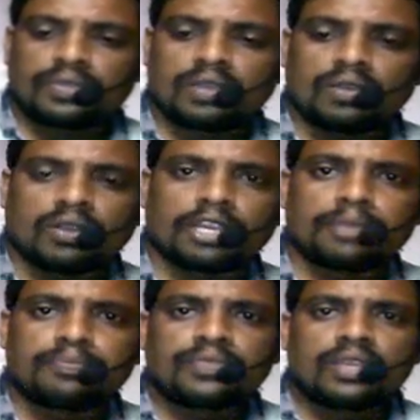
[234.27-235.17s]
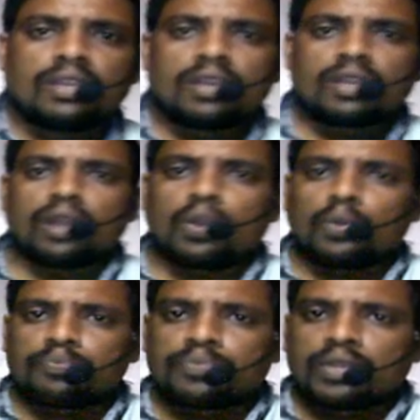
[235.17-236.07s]
Okay.
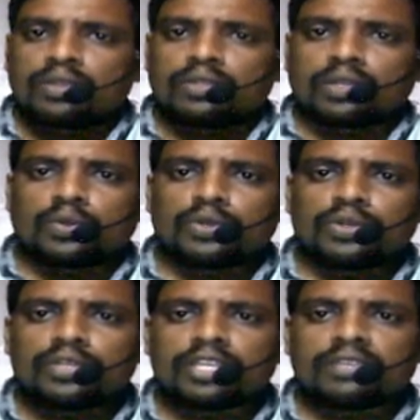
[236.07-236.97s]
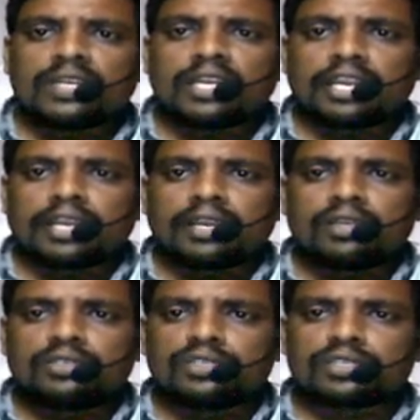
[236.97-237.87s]
Now, the chorionic villi,
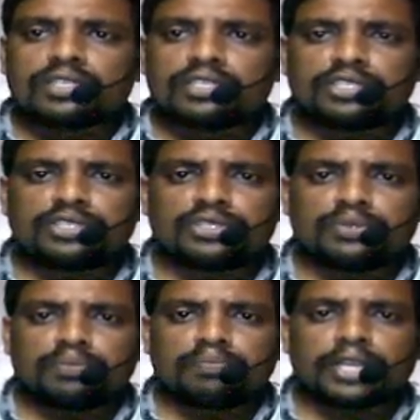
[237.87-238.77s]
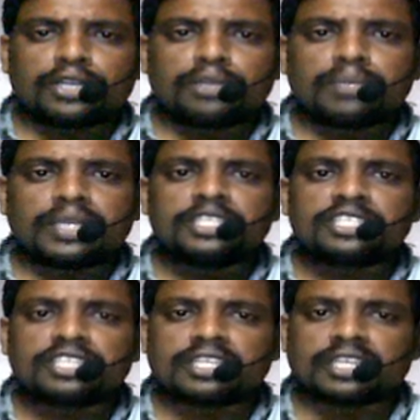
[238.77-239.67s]
uterine tissue become
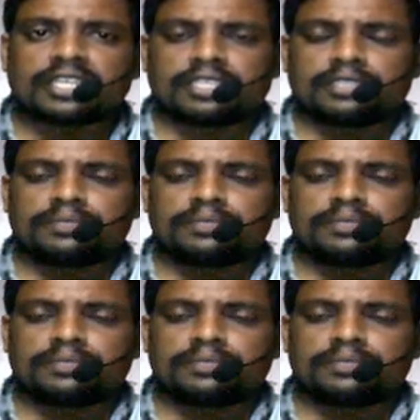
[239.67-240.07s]
integrated,